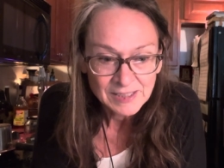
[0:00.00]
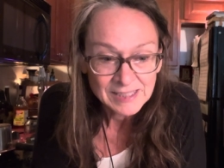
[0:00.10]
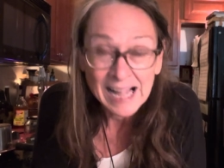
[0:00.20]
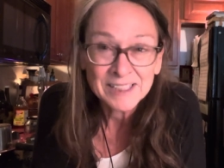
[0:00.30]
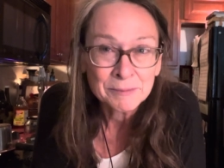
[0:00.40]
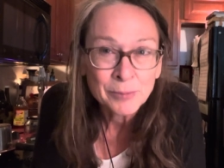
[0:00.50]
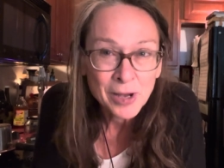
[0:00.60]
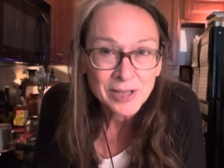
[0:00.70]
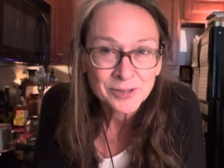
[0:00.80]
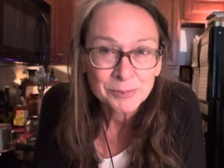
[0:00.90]
that's
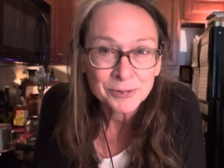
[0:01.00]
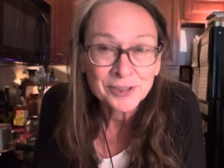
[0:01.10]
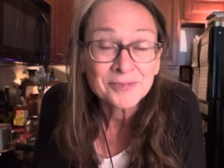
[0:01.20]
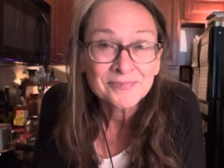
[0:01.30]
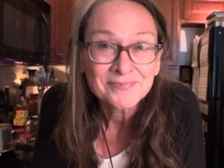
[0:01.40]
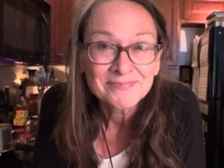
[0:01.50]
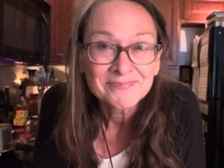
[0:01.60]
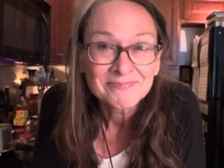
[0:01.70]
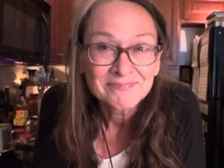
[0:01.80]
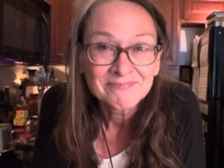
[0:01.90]
impossible
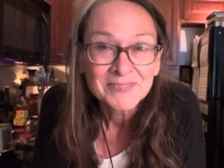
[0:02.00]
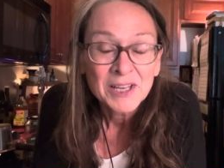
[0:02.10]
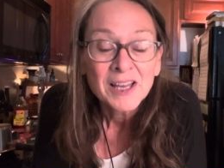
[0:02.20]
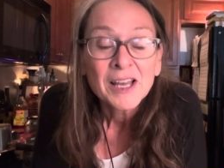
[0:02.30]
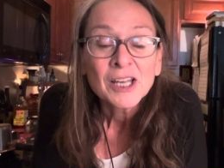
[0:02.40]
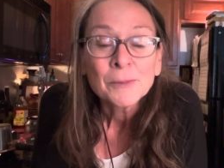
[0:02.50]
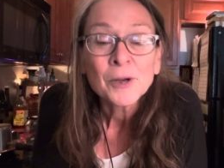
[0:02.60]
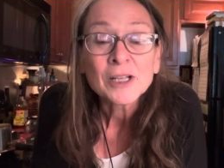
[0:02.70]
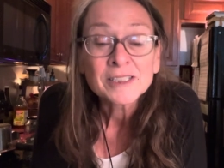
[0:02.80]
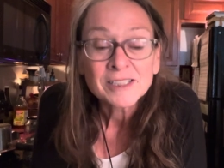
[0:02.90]

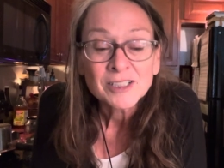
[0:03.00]
but